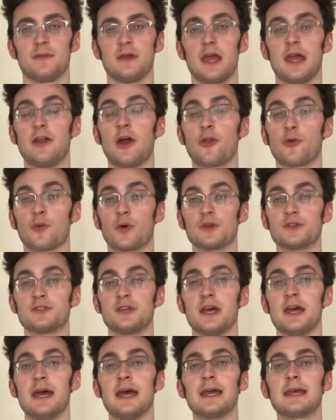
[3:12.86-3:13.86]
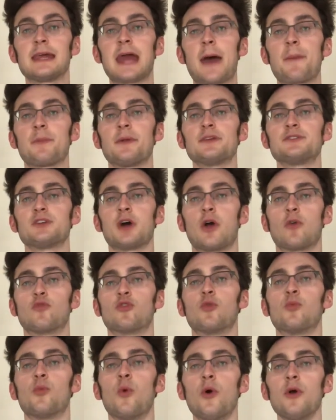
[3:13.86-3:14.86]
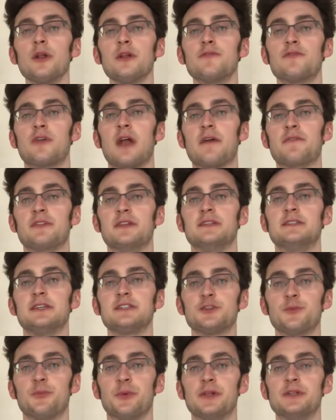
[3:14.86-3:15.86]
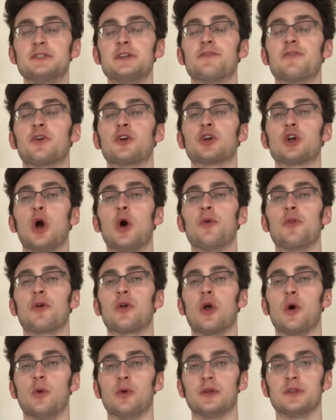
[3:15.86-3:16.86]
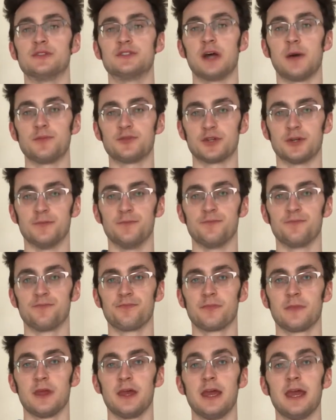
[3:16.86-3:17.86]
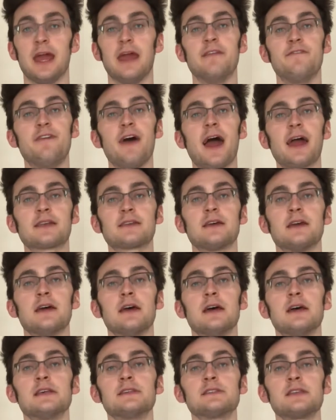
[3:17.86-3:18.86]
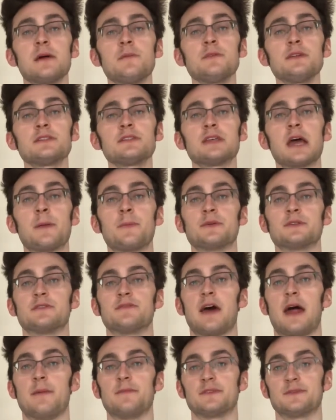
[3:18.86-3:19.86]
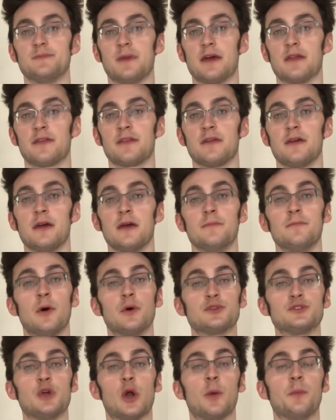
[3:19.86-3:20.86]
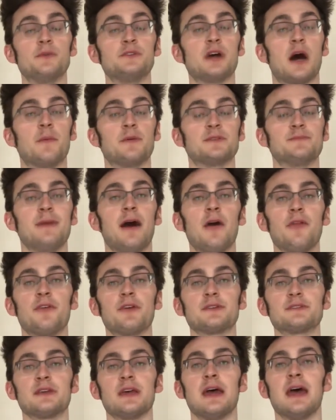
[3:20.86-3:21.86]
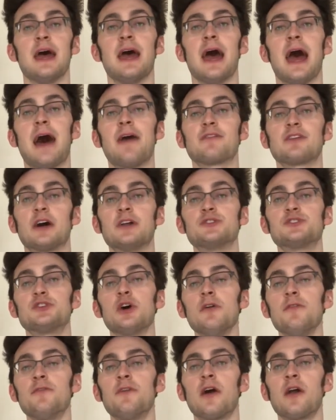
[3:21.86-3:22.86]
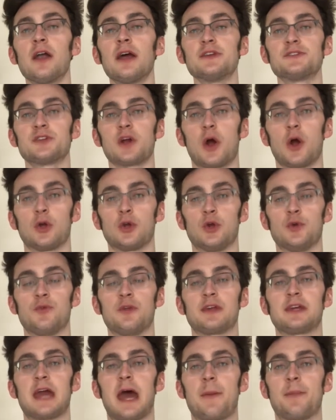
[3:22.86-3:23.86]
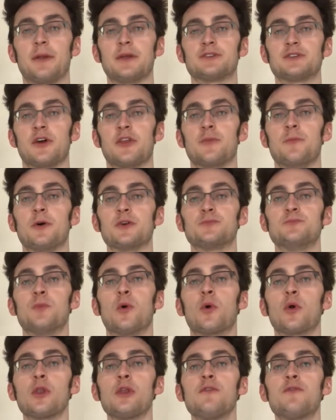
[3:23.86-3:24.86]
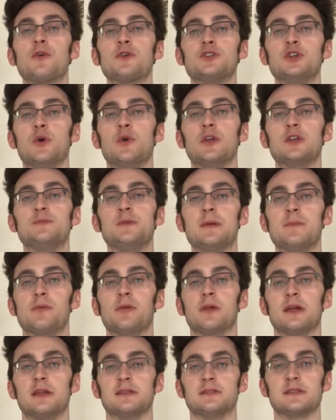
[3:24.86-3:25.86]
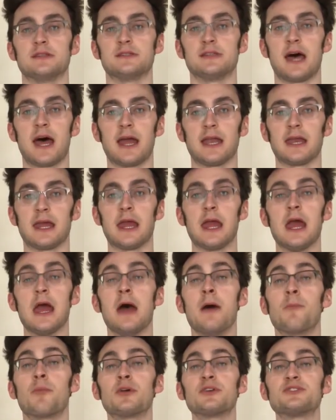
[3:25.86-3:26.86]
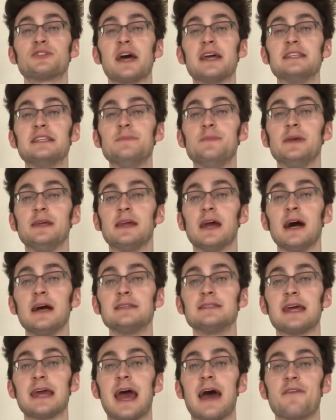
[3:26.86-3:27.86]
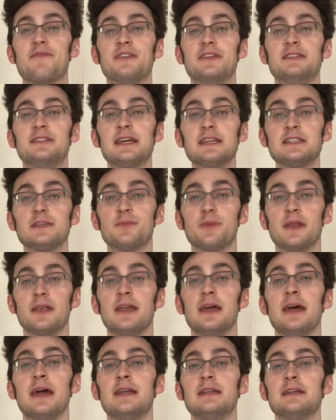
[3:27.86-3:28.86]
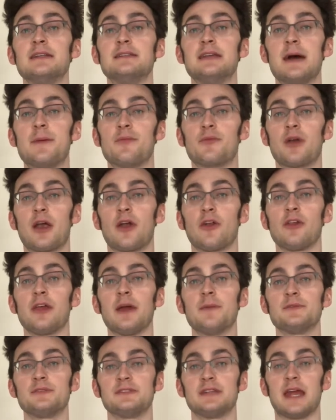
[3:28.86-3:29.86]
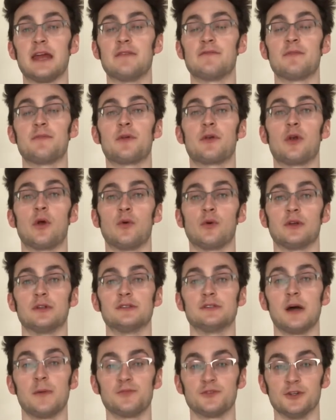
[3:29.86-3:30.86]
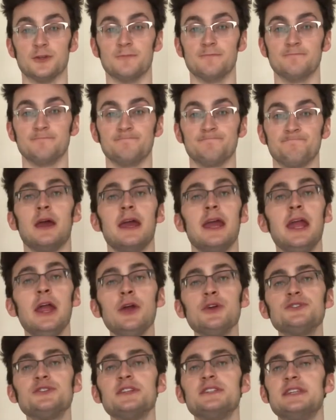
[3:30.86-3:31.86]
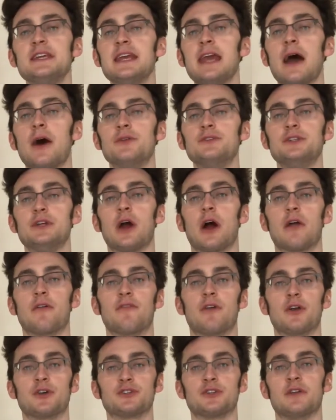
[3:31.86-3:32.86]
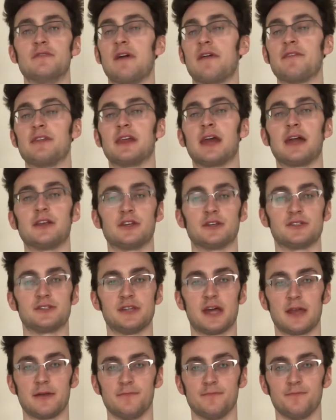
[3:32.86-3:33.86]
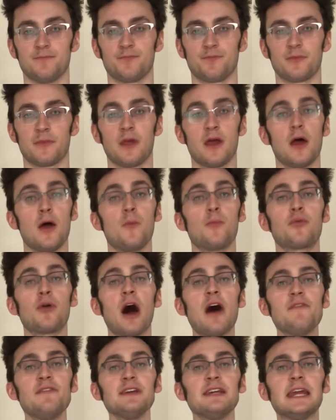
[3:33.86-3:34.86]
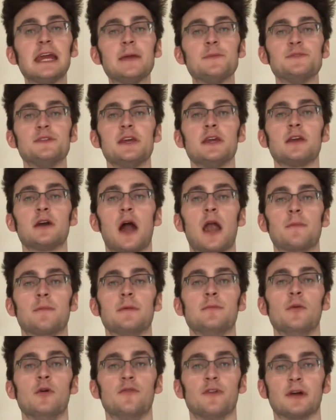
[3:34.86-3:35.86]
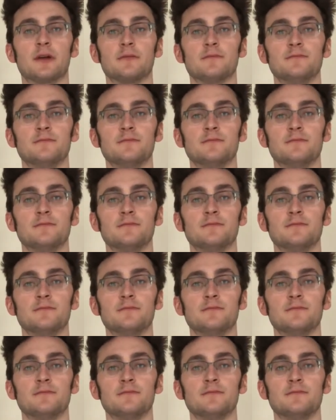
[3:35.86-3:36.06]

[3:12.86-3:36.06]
In other words, capitalists are rewarded for having the discipline to forego their own consumption. In fact, some disciples of Adam Smith, most notably Thomas Malthus, have gone so far as to argue that capitalists are the most morally fortuitous people in society, precisely because they have the discipline to temporarily abstain from their own consumption. Here's the TLDR version of everything I just said. Profit keeps the economy moving.